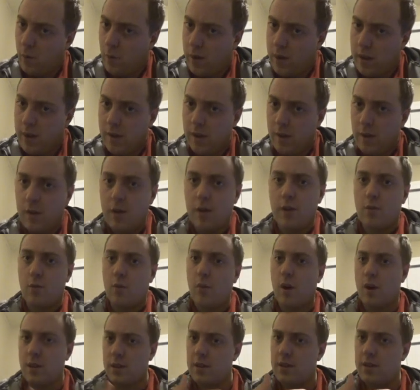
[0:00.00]
Well, or
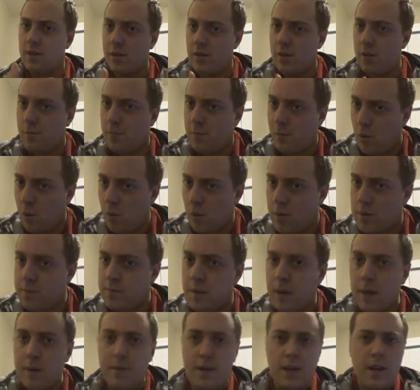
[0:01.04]
wanting to know more,
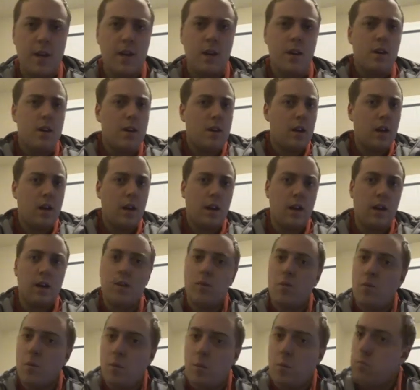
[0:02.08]
and maybe
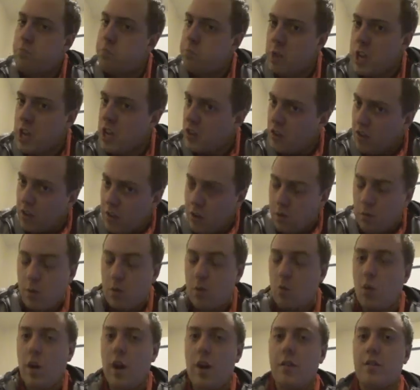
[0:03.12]
is
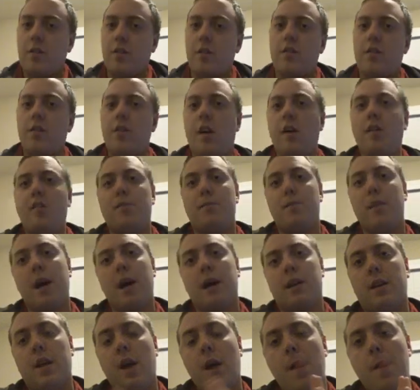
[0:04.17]
considering Wells a
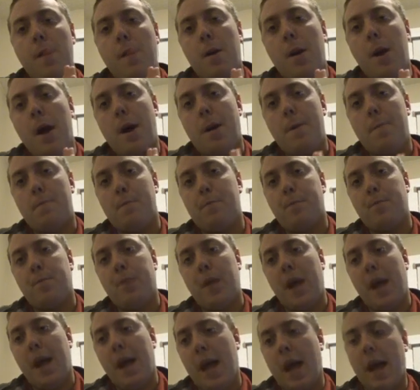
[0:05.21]
suspect.
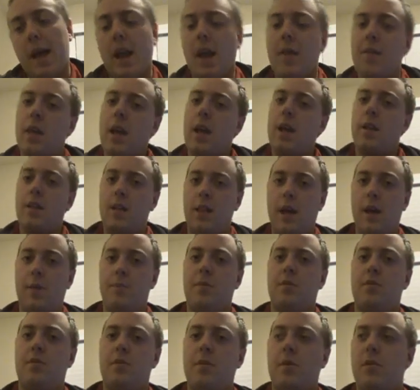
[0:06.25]
And at the end of the
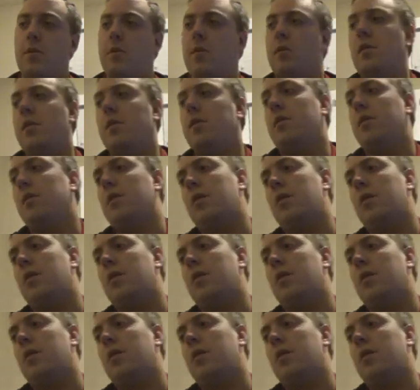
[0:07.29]
episode,